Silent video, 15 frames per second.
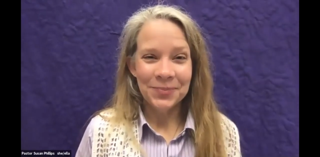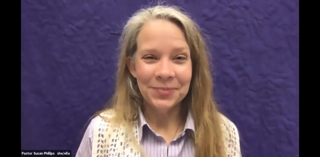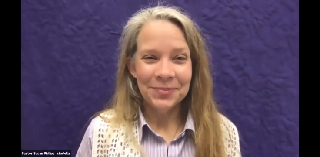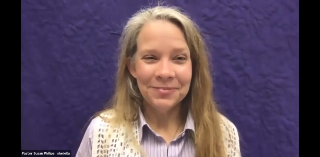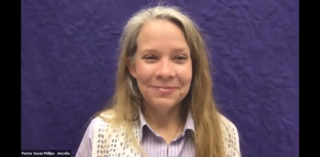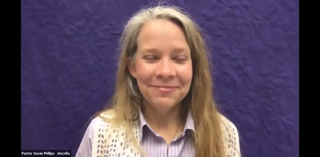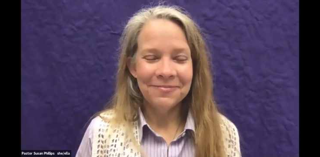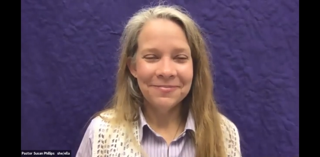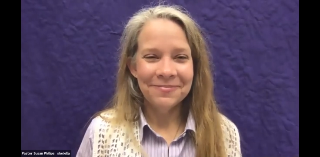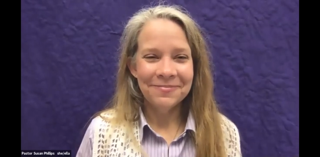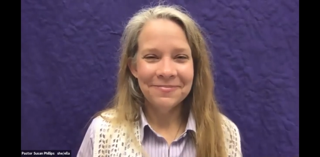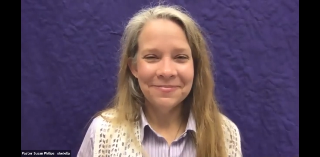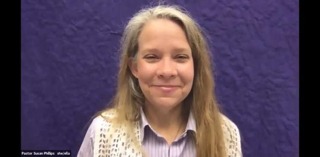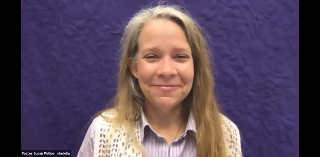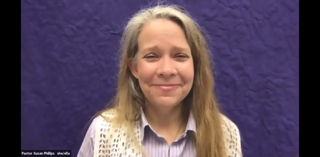
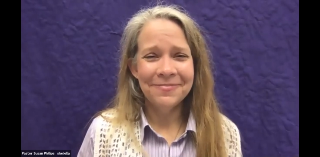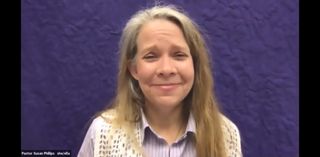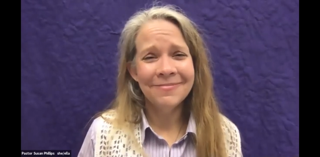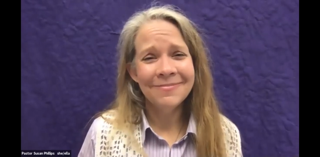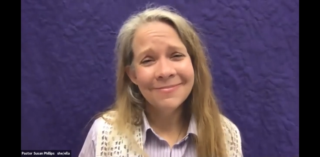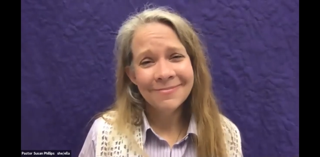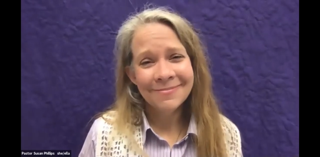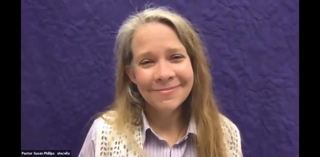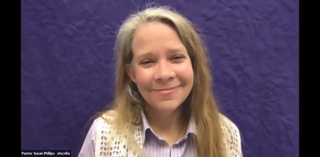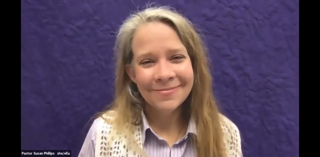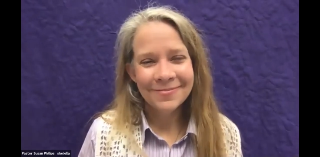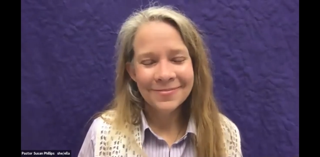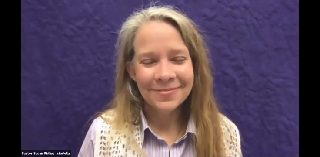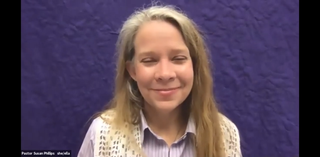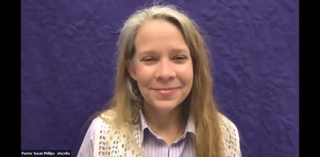
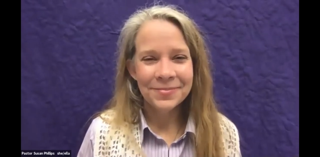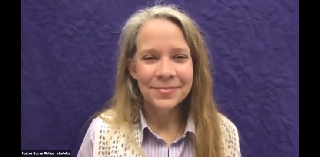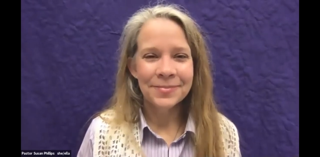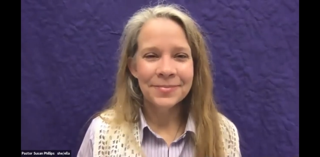[no speech]